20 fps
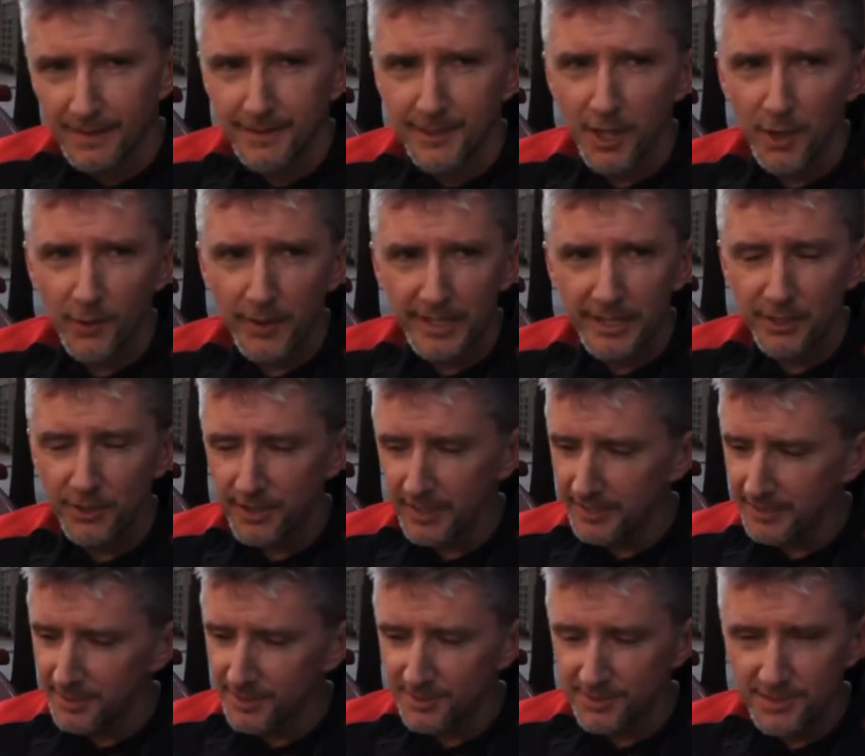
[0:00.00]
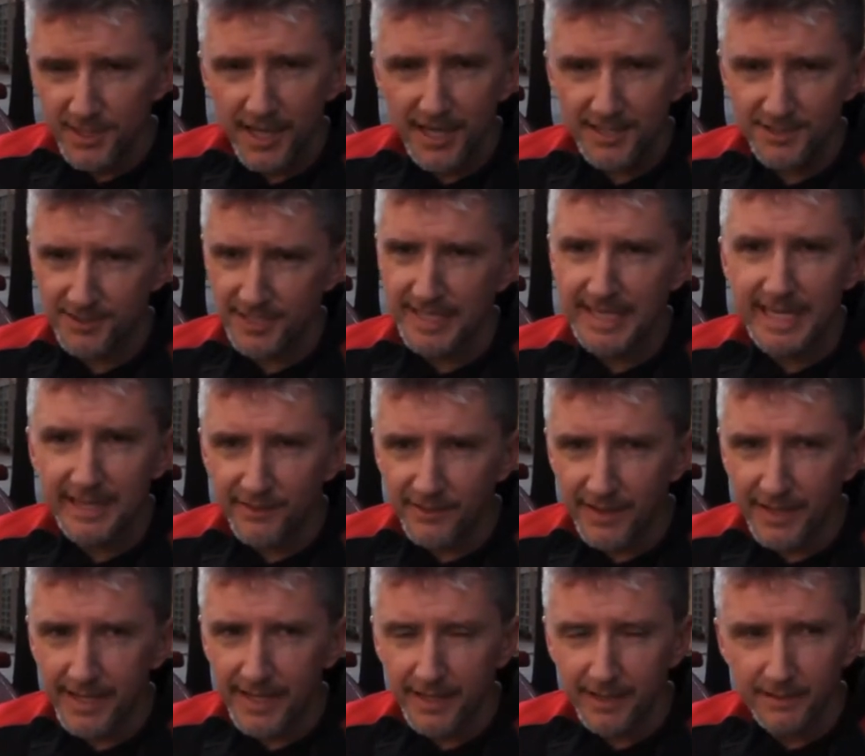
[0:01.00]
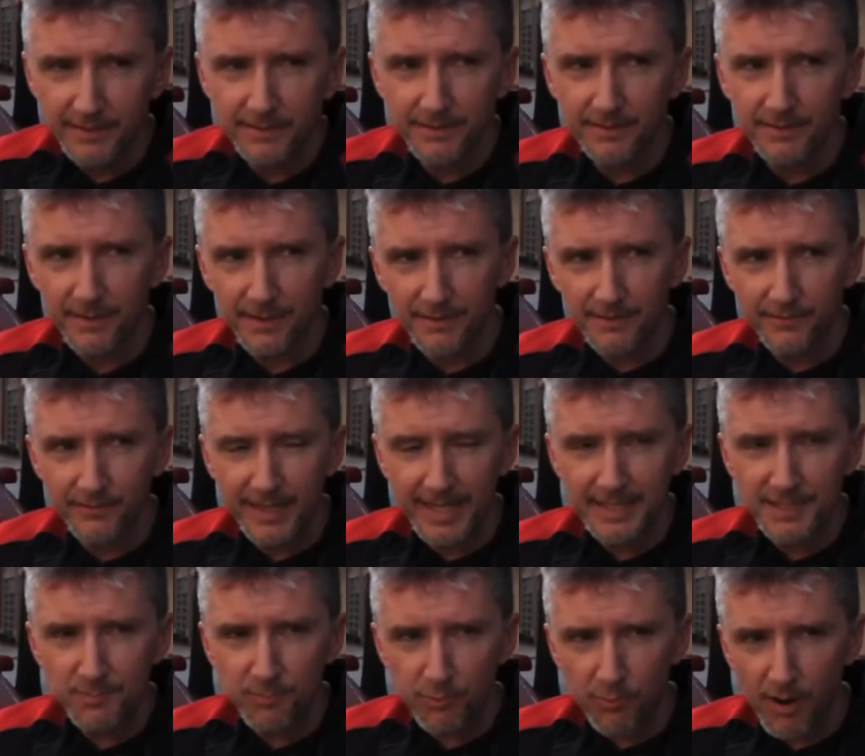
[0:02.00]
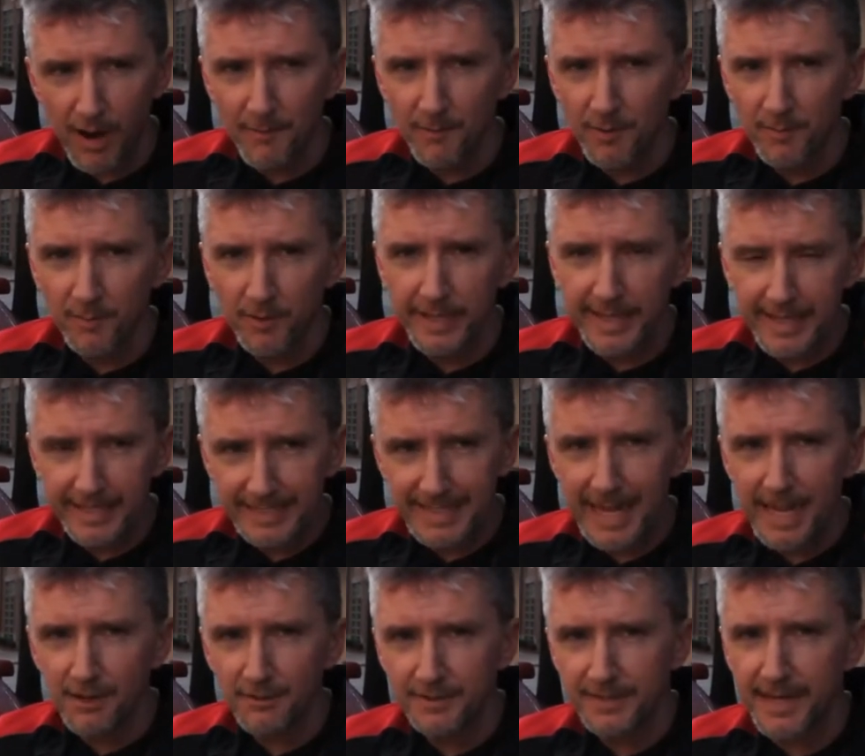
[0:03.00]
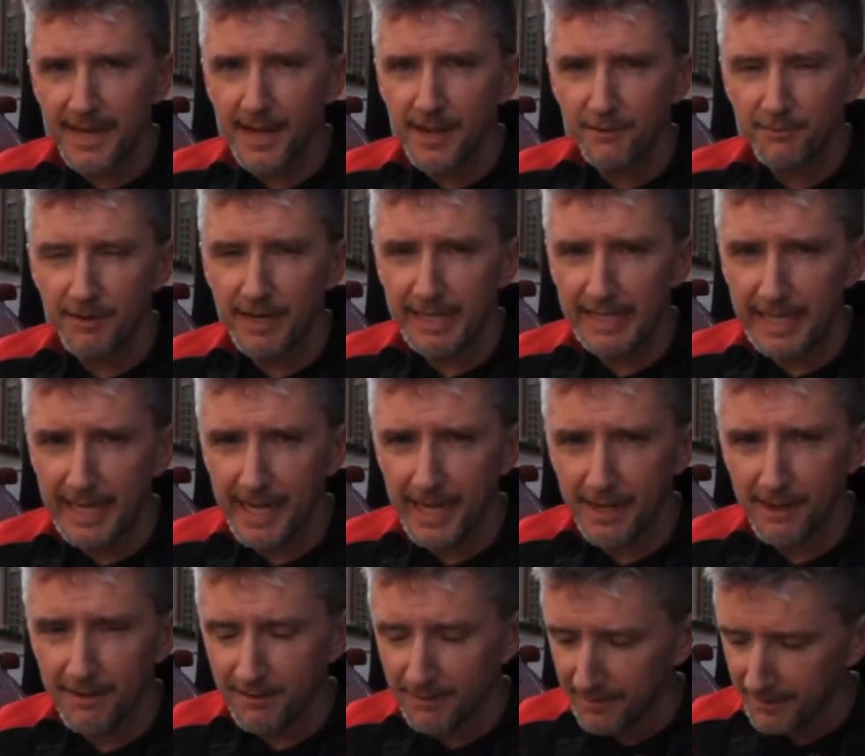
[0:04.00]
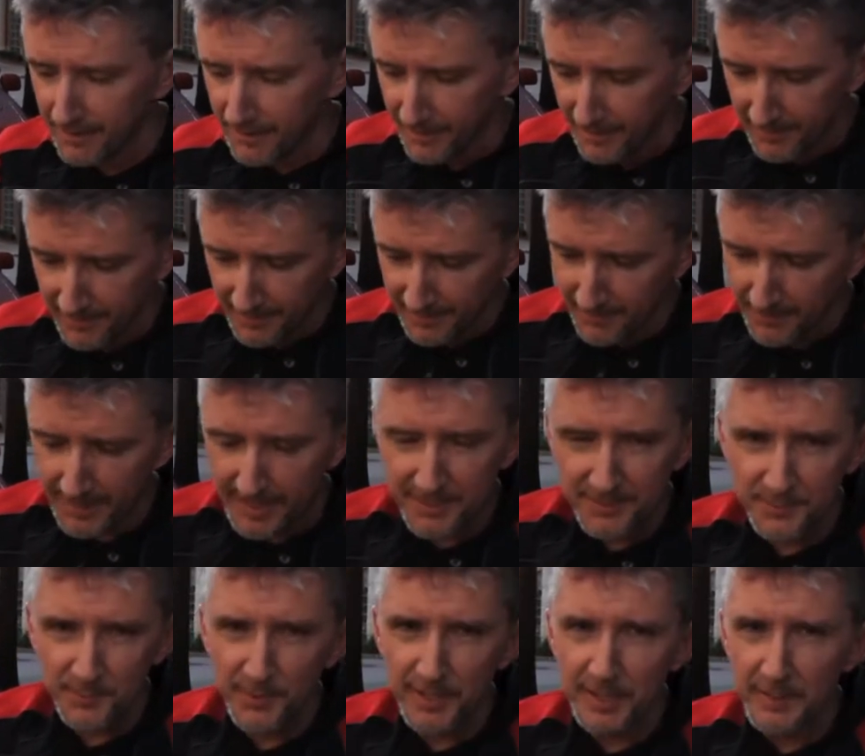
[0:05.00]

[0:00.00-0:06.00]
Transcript: knowing you could just dust anything that's probably downtown right now, I mean, that's pretty